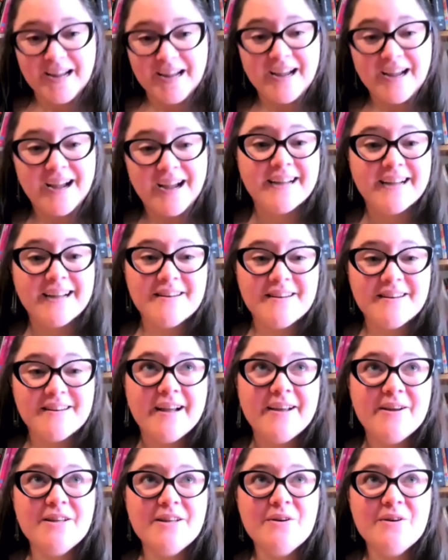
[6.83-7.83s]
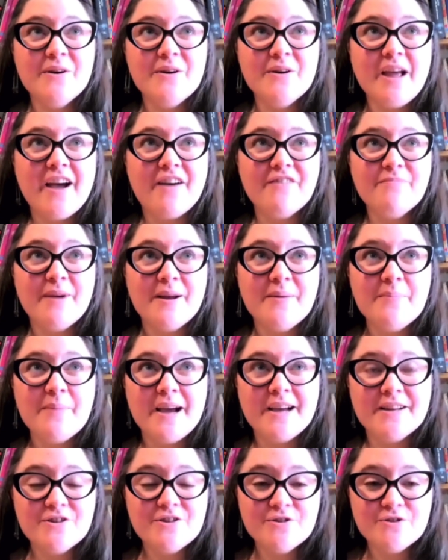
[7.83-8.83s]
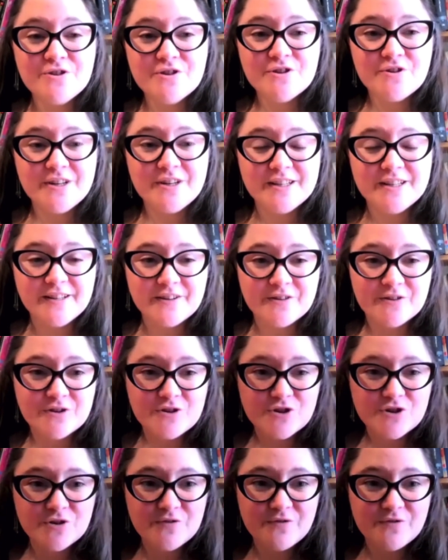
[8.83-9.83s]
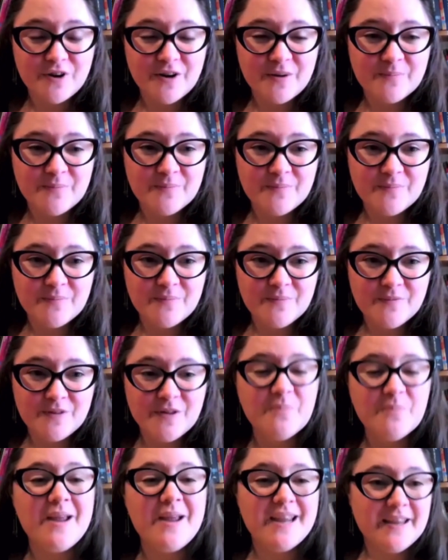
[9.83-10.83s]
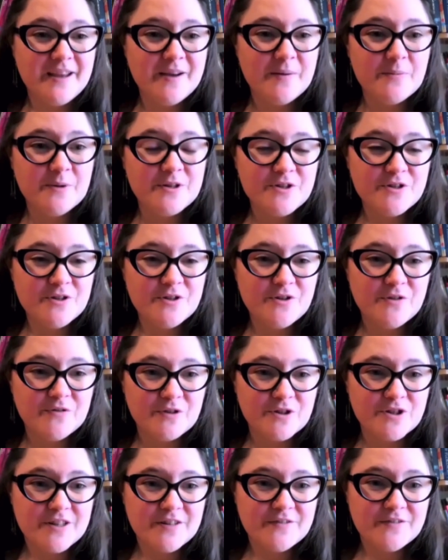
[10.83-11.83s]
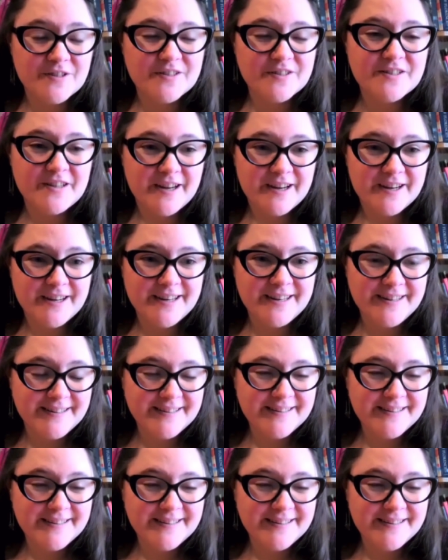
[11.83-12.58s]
I have my master's degree in literature from the main campus, University of Cincinnati.